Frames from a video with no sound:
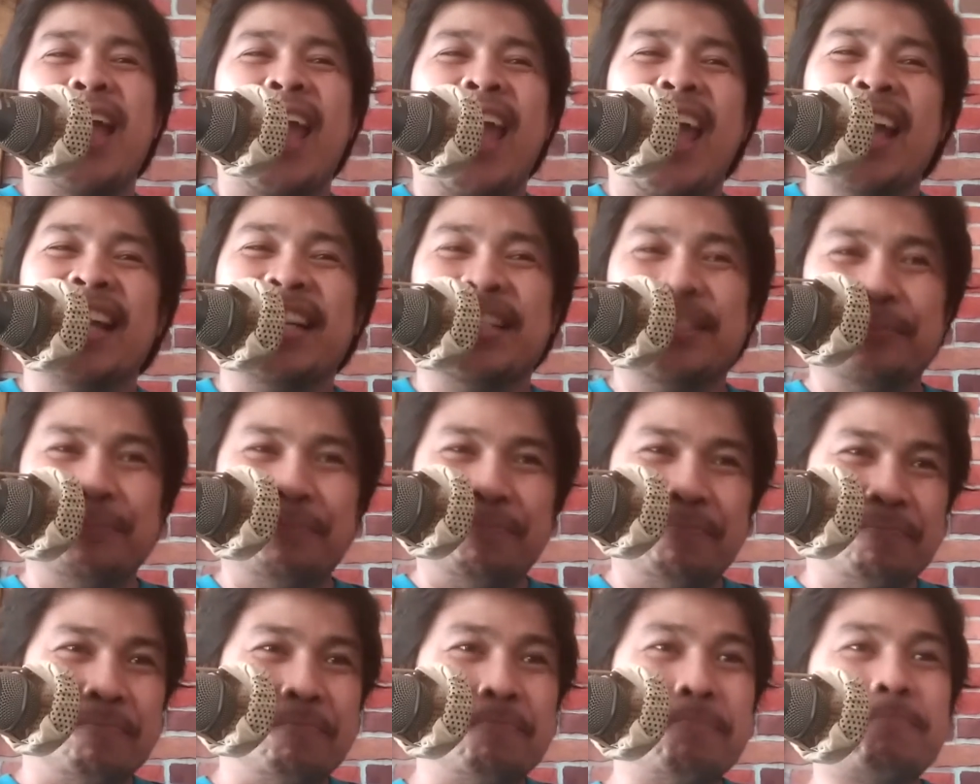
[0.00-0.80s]
8,
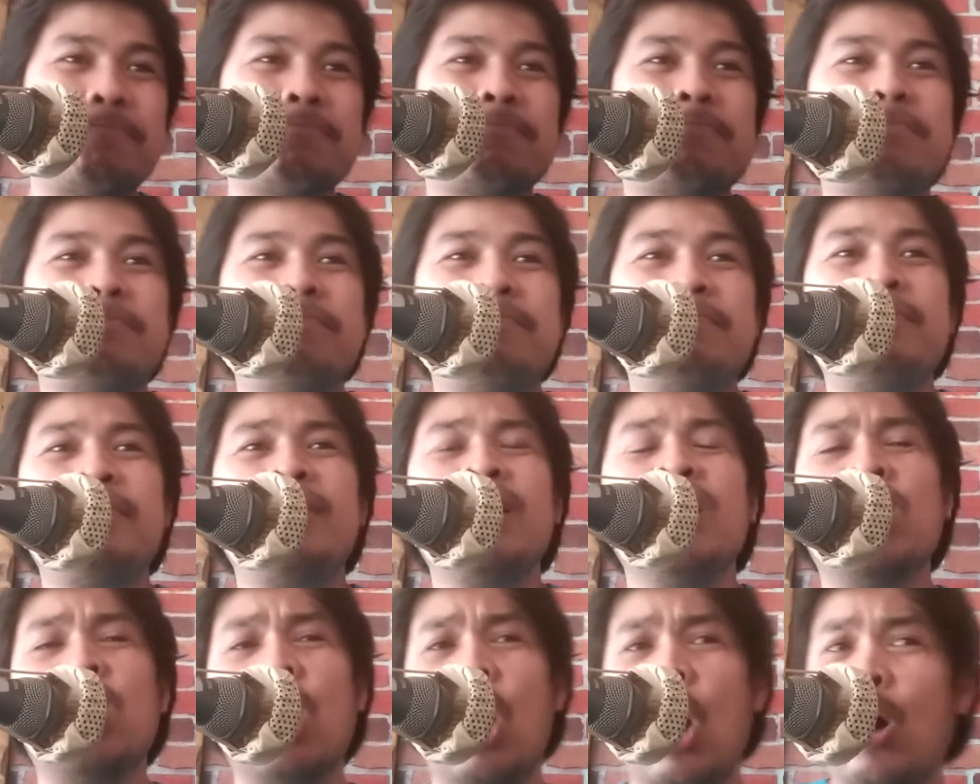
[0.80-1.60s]

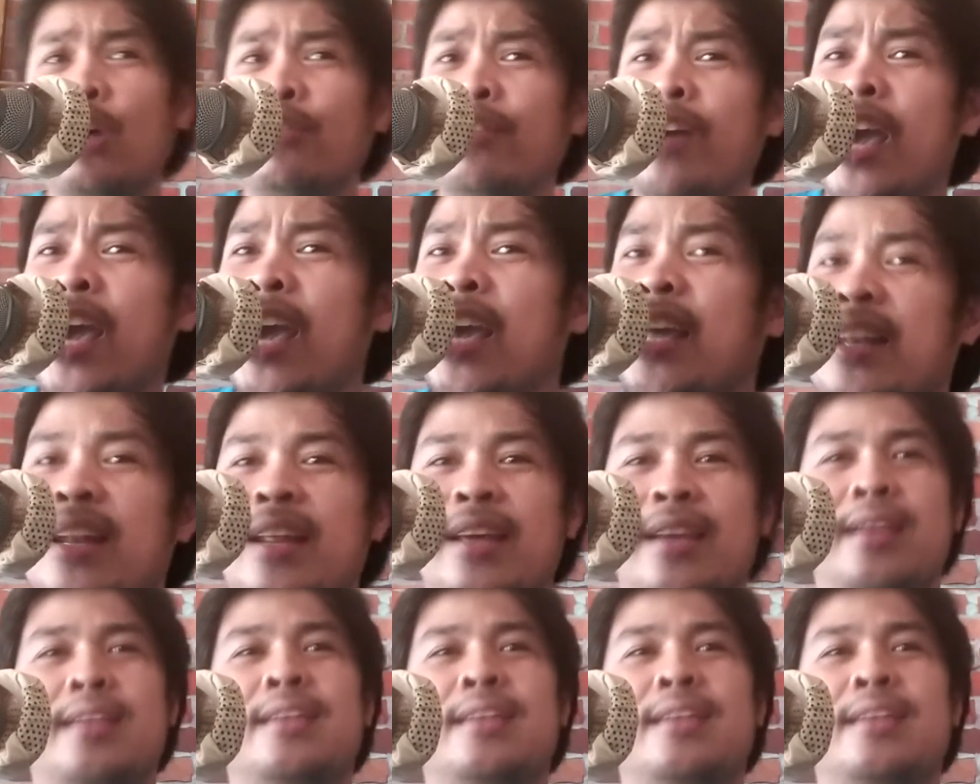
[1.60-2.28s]
COVID.